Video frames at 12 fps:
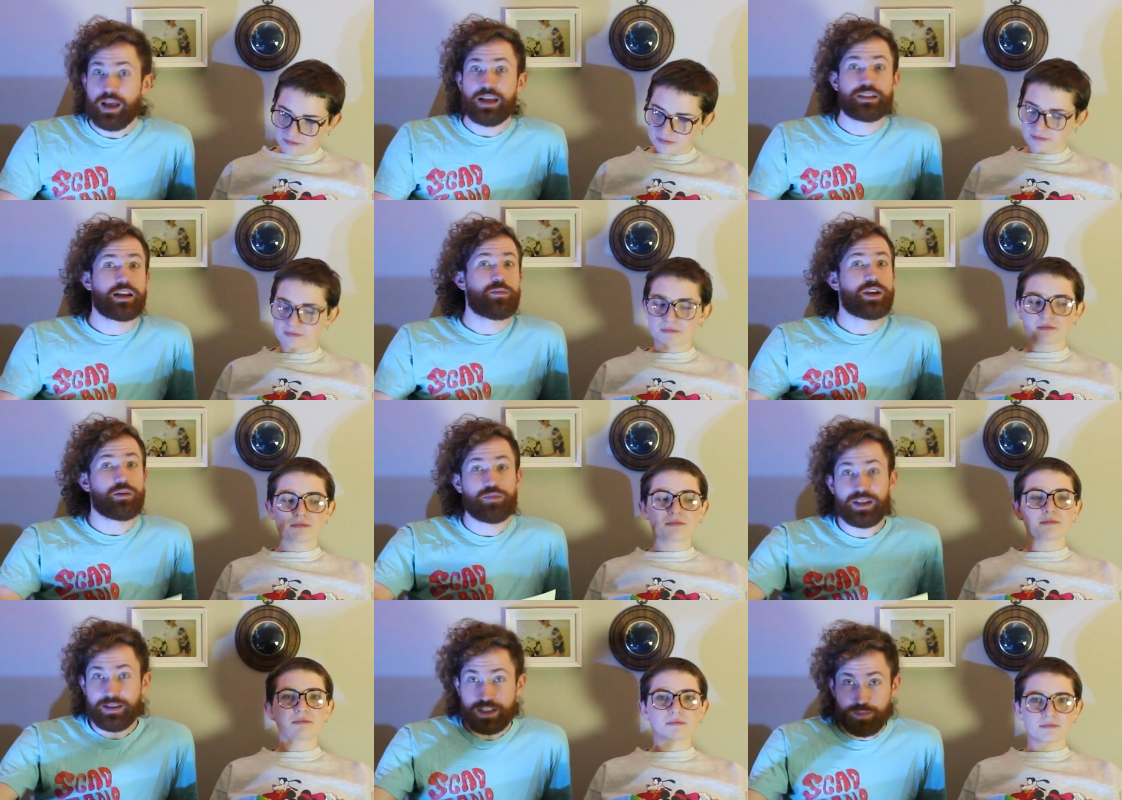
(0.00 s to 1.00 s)
Speaker 1: It's gonna be
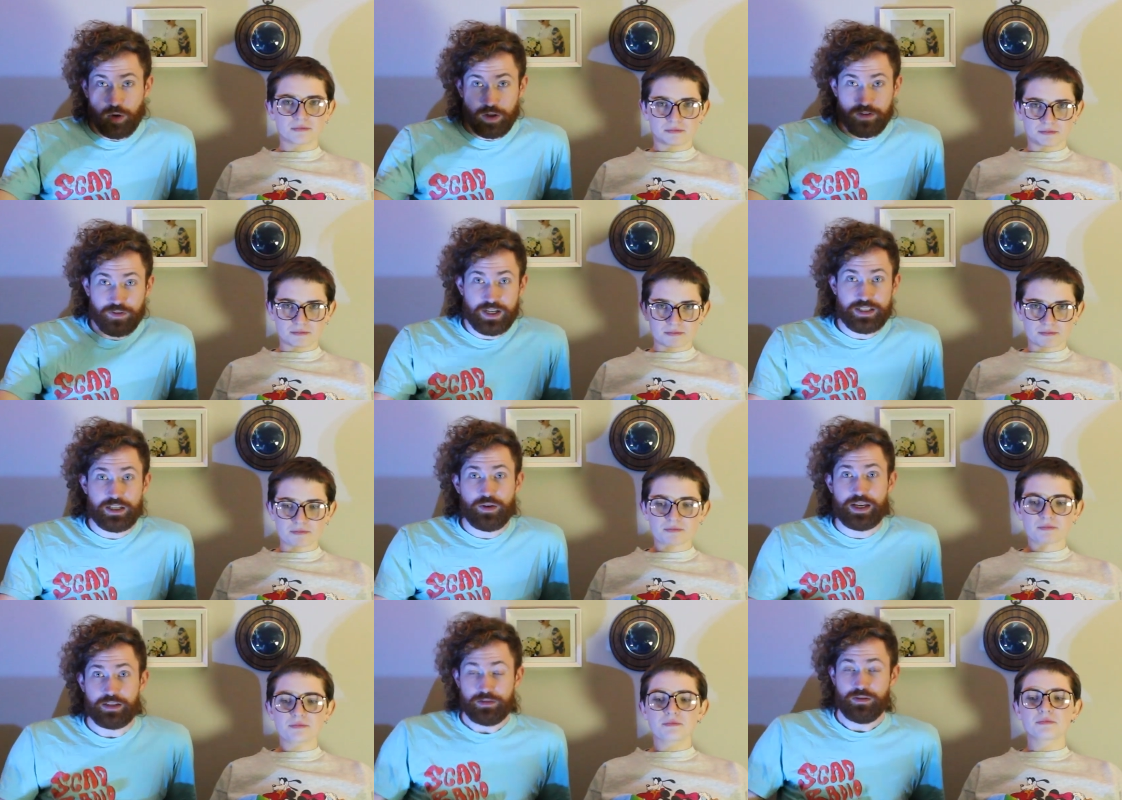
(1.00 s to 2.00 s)
completely spoiler-free till we
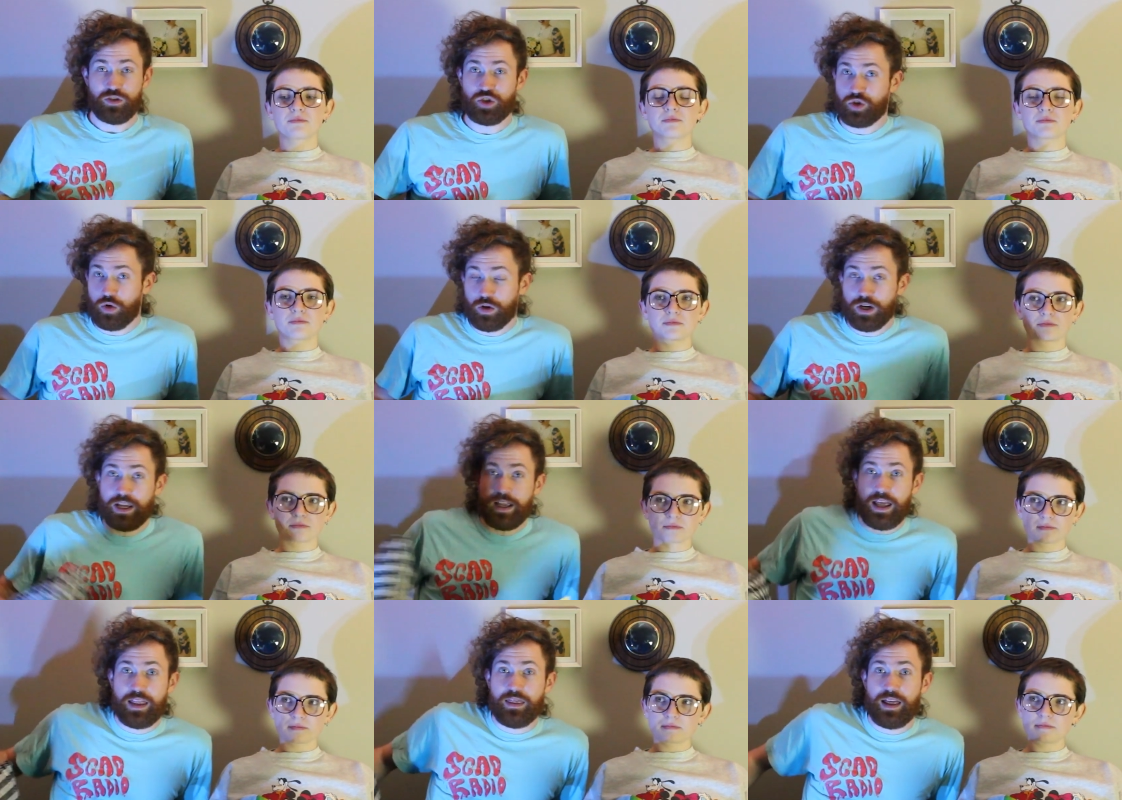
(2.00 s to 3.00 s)
hit story,
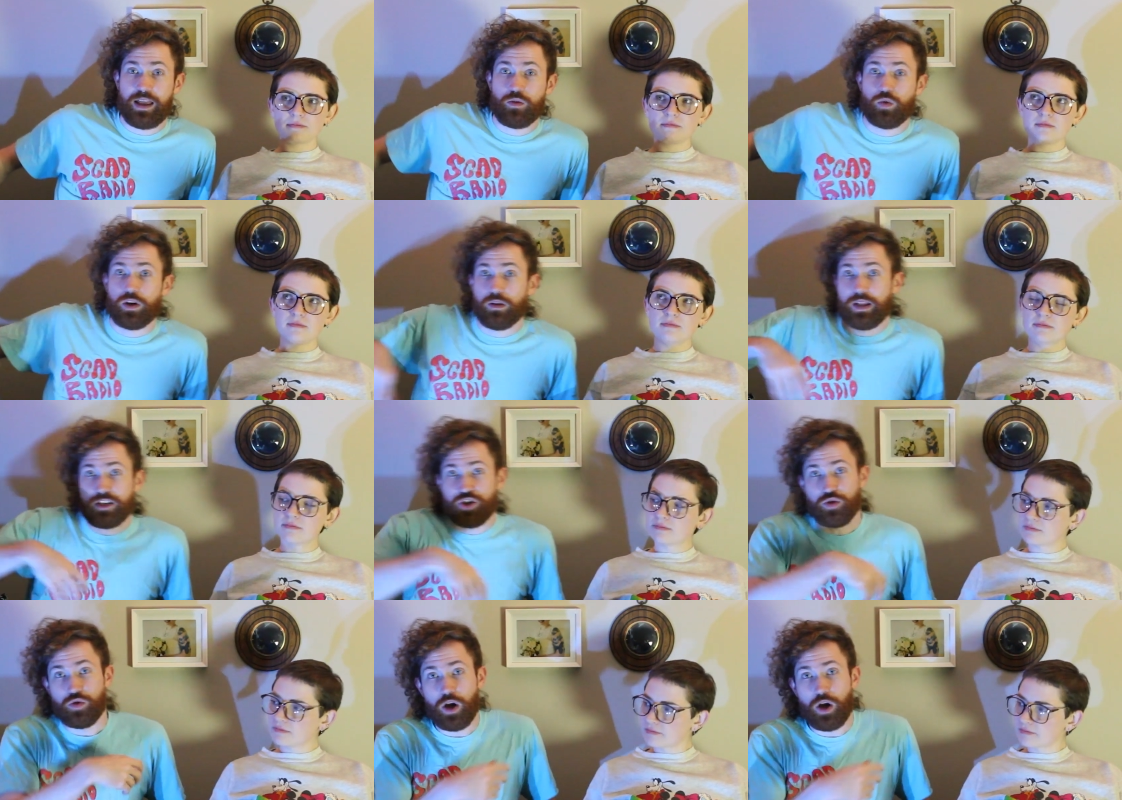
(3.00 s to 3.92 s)
and then we'll let you